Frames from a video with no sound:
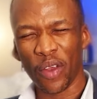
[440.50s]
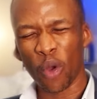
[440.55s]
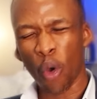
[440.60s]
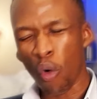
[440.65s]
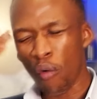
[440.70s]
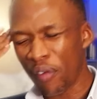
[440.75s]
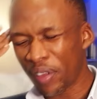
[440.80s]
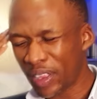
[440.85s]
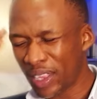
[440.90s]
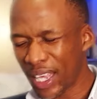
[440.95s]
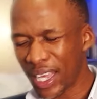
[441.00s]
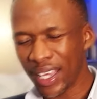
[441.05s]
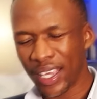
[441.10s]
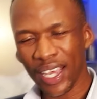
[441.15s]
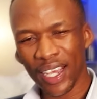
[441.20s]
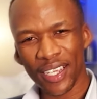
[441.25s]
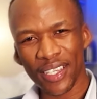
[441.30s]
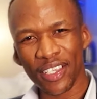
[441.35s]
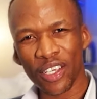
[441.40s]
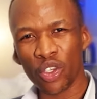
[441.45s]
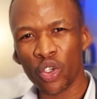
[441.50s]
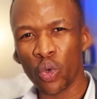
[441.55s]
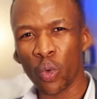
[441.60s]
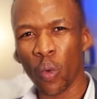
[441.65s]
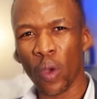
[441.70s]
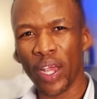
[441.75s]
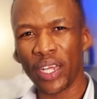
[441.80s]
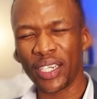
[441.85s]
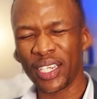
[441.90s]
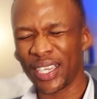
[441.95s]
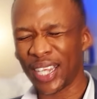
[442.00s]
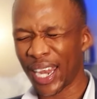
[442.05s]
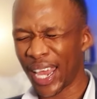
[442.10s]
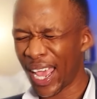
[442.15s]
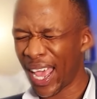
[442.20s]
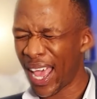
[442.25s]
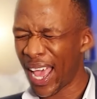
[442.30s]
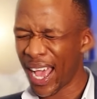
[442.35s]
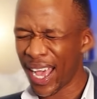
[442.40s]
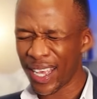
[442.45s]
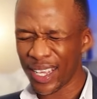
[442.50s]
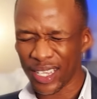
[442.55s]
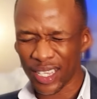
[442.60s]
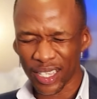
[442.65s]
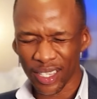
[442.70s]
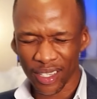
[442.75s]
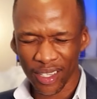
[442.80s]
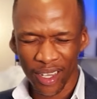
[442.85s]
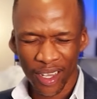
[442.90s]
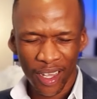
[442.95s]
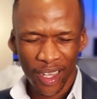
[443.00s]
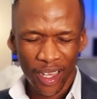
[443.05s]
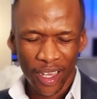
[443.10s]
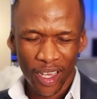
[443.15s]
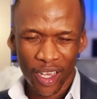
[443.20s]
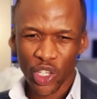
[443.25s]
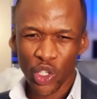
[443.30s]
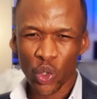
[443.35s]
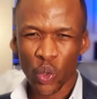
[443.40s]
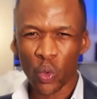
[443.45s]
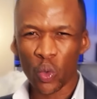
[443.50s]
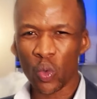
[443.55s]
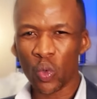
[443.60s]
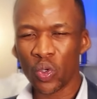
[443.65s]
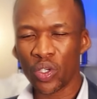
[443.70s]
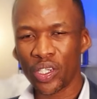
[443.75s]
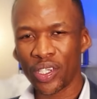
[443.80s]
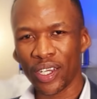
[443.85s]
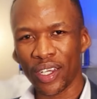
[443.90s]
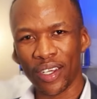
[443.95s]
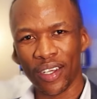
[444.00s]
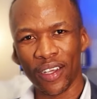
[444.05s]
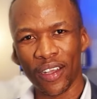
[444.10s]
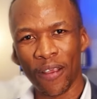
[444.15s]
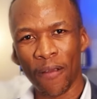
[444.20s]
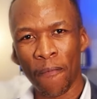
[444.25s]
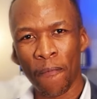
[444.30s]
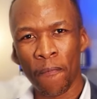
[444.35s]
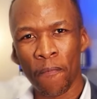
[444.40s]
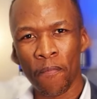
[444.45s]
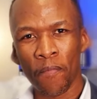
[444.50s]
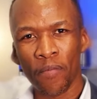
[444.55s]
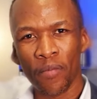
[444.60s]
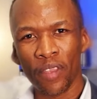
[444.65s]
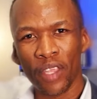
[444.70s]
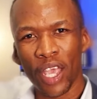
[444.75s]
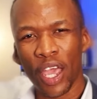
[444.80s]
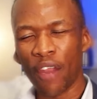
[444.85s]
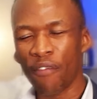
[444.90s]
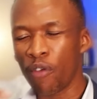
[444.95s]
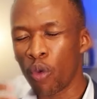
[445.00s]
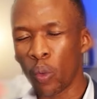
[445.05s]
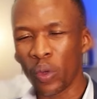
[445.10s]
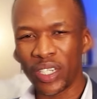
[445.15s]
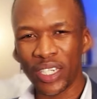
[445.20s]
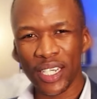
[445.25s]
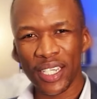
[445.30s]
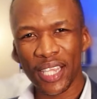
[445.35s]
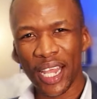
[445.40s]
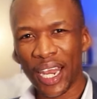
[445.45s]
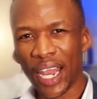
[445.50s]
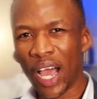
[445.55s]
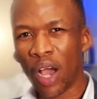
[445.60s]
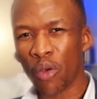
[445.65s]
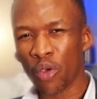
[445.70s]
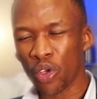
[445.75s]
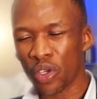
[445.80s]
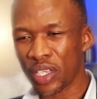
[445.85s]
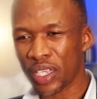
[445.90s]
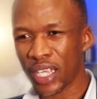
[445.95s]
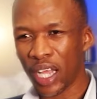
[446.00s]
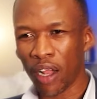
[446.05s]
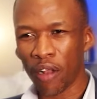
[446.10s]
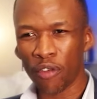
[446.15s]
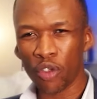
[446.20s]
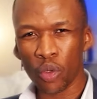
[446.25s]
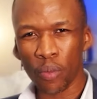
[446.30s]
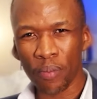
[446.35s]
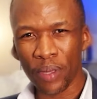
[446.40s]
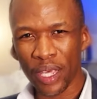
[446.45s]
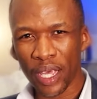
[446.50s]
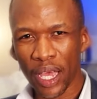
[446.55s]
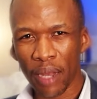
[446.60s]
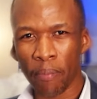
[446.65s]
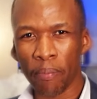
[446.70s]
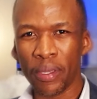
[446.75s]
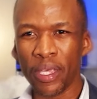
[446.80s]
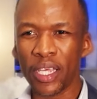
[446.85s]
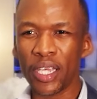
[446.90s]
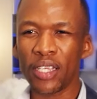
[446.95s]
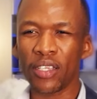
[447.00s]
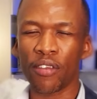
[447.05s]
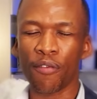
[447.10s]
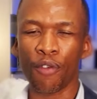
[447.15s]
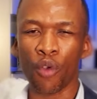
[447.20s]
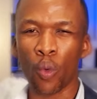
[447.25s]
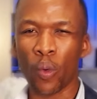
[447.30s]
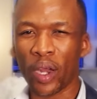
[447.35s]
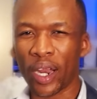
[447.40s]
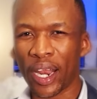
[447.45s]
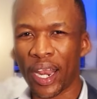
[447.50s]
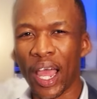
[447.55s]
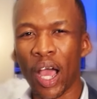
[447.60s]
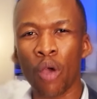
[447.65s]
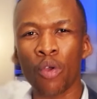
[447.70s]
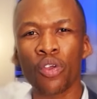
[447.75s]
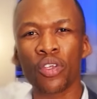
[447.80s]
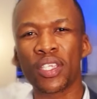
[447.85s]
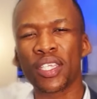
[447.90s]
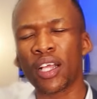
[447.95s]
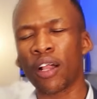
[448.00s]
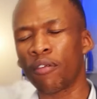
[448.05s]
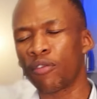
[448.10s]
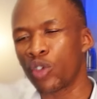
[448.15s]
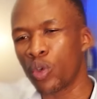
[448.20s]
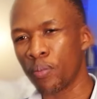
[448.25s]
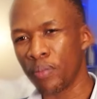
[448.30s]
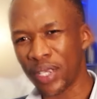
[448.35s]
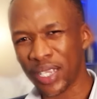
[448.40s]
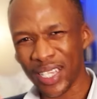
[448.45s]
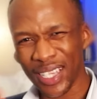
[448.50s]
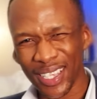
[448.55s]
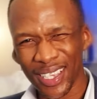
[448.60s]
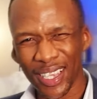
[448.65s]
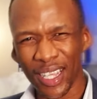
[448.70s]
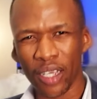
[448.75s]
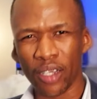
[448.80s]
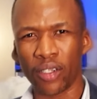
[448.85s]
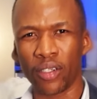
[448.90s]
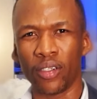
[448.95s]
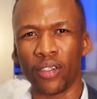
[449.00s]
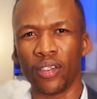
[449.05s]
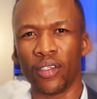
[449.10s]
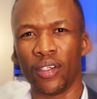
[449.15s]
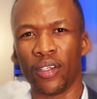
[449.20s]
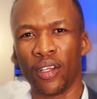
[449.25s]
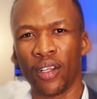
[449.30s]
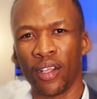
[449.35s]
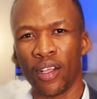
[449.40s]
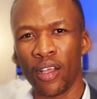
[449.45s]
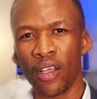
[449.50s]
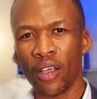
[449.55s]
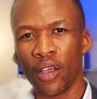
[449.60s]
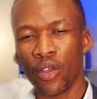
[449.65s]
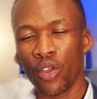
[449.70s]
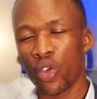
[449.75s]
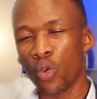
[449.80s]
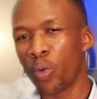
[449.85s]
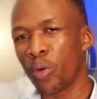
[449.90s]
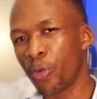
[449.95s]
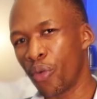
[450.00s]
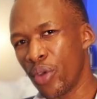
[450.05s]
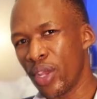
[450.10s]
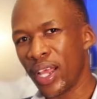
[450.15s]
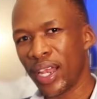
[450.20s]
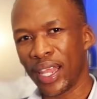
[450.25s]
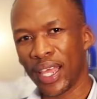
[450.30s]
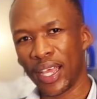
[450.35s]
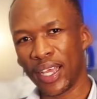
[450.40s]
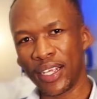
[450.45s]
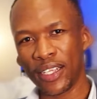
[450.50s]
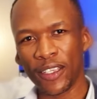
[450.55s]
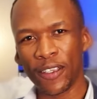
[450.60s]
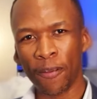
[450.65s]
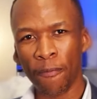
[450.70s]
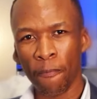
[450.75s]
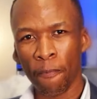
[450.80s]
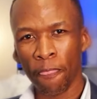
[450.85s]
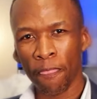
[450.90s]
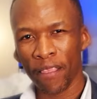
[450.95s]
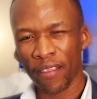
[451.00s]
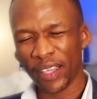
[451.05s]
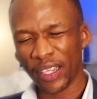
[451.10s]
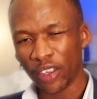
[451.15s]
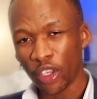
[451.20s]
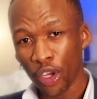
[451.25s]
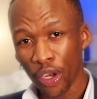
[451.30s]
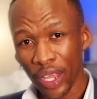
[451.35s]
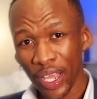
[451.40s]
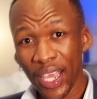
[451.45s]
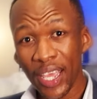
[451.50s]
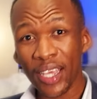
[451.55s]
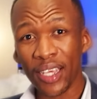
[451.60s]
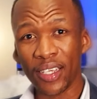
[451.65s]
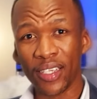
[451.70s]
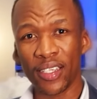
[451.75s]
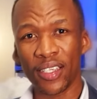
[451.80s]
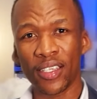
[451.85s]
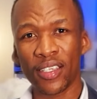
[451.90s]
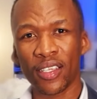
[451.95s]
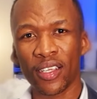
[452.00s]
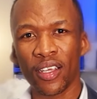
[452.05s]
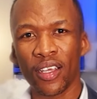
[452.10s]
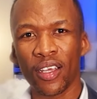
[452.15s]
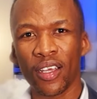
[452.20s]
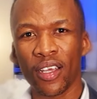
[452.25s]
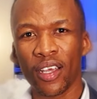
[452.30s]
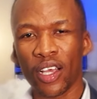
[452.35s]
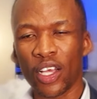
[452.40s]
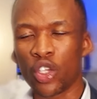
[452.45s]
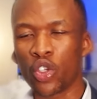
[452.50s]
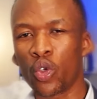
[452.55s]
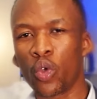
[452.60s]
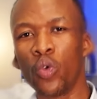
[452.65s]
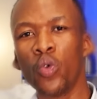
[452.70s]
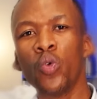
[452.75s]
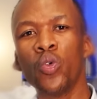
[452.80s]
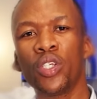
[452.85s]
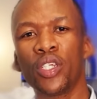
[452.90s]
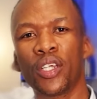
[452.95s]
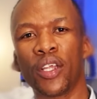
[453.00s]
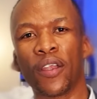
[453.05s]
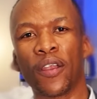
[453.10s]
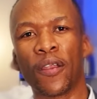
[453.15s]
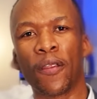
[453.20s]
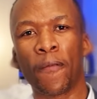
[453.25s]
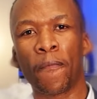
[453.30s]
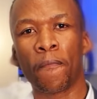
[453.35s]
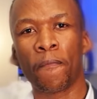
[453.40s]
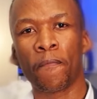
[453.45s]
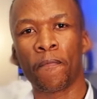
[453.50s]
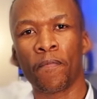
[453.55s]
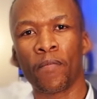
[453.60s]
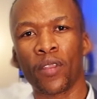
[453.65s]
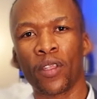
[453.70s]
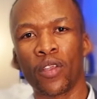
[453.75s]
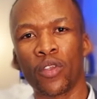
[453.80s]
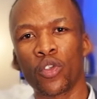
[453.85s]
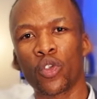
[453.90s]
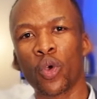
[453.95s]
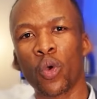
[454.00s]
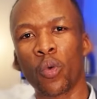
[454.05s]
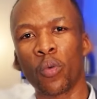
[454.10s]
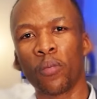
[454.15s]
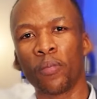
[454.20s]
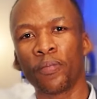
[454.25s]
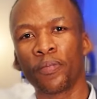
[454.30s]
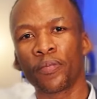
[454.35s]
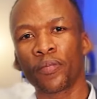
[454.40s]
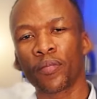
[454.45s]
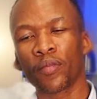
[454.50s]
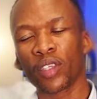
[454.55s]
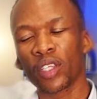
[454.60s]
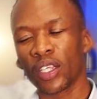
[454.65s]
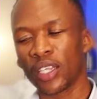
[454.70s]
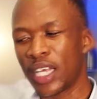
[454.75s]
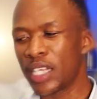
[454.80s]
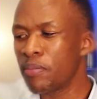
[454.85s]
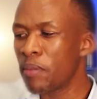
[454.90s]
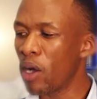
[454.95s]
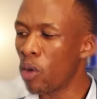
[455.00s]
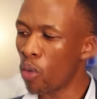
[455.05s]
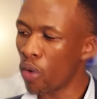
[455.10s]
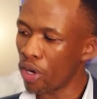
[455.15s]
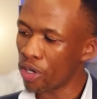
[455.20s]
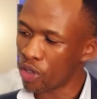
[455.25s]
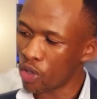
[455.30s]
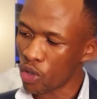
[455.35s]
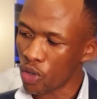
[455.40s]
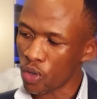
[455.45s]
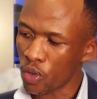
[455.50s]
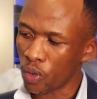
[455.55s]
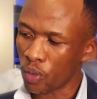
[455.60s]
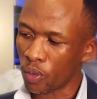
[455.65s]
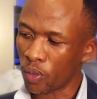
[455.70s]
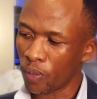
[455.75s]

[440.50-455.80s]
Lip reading: Overthinking a situation that has a solution. And if you would just allow yourself to be at peace, if you would allow yourself to be still, you would realize that there is a solution. So, that's my word to you.